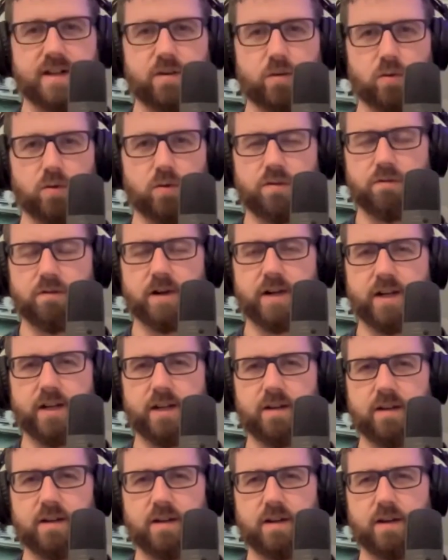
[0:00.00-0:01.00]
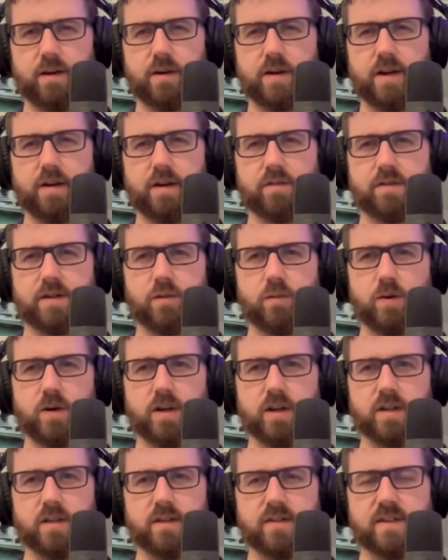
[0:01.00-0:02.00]
there, or three? How, how does it
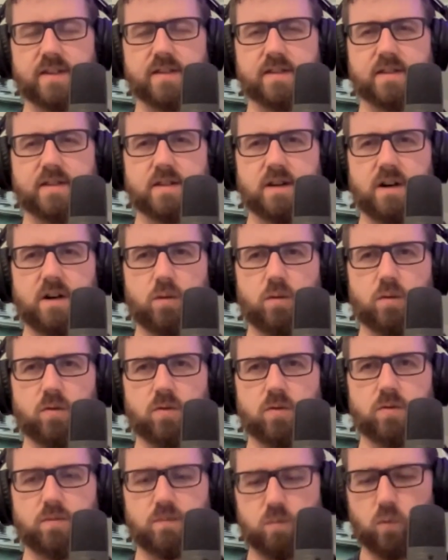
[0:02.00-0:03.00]
work? Because there's Star Wars